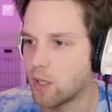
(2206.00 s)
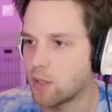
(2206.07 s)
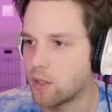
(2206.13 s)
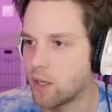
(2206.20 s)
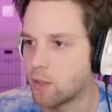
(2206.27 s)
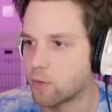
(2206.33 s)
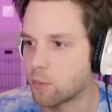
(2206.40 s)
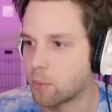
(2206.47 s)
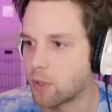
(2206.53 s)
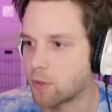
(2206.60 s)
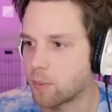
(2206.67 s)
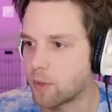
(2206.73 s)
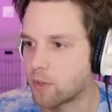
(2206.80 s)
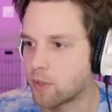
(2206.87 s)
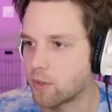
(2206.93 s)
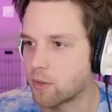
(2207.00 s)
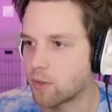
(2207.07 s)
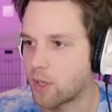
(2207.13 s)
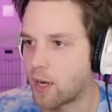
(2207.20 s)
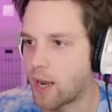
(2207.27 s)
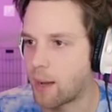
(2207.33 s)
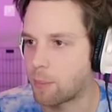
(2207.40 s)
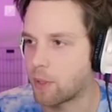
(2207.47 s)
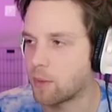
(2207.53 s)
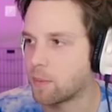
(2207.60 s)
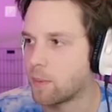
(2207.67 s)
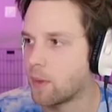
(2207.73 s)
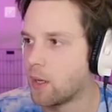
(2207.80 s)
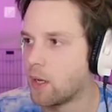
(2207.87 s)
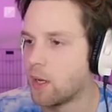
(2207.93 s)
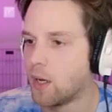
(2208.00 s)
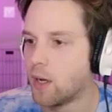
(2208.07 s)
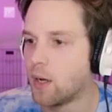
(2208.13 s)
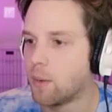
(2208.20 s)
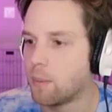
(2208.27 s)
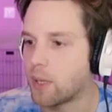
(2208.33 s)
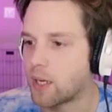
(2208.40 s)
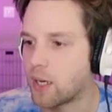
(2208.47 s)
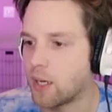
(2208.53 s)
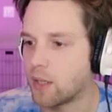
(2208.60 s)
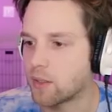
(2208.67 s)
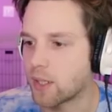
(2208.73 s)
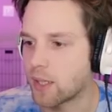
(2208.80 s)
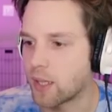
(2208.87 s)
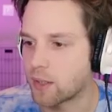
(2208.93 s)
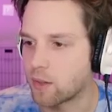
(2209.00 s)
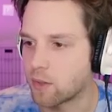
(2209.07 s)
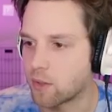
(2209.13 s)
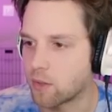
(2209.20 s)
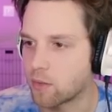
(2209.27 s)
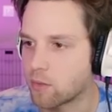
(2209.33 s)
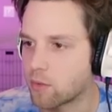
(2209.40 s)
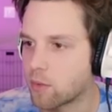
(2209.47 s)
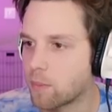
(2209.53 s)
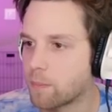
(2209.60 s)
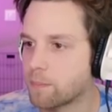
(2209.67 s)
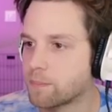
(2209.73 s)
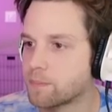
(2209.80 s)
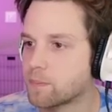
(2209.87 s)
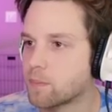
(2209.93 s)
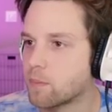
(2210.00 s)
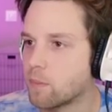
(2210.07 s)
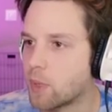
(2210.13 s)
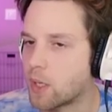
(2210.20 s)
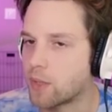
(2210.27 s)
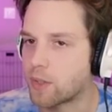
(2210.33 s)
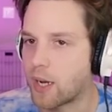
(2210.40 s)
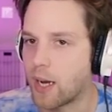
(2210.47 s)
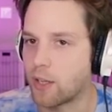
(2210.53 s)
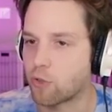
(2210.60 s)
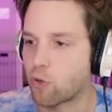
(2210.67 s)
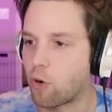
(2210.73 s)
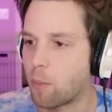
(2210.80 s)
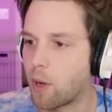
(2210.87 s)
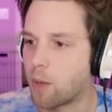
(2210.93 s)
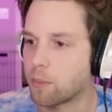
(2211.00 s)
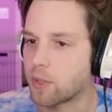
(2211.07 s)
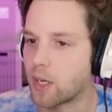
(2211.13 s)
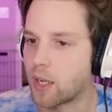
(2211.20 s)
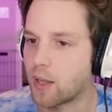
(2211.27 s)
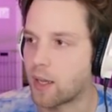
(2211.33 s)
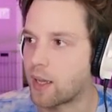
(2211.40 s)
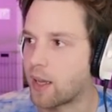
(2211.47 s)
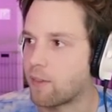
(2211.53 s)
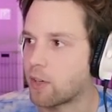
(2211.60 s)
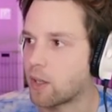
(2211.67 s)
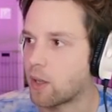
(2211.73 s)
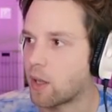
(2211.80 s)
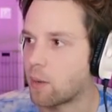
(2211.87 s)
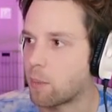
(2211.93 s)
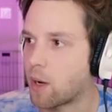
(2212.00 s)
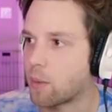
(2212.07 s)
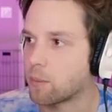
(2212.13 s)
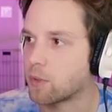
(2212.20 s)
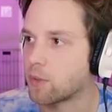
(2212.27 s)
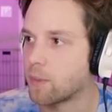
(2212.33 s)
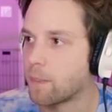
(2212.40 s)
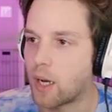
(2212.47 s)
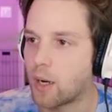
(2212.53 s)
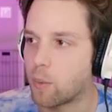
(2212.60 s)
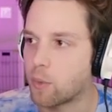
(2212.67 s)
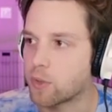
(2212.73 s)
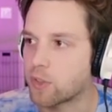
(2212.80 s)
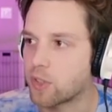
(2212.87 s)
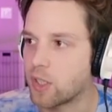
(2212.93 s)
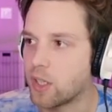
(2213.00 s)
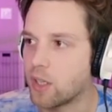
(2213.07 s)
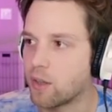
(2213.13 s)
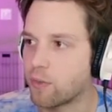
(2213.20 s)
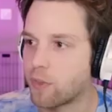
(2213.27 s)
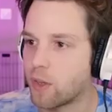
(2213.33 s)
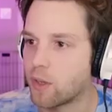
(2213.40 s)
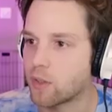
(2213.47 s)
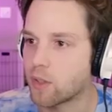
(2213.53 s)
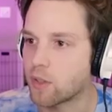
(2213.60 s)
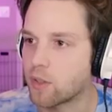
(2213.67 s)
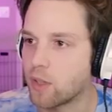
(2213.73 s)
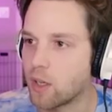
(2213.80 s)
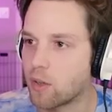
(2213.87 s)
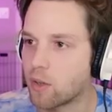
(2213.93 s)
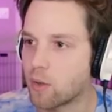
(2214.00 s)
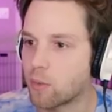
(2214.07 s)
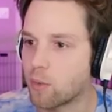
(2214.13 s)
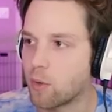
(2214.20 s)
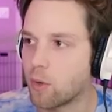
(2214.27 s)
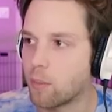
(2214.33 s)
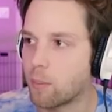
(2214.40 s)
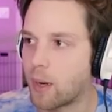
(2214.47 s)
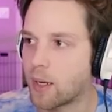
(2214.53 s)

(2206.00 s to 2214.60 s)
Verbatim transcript: It does replace my scissors. Not happening. Because I like the scissors. Because I hate troll bombs and I like having a lot of bombs. I will see if there's a secret room.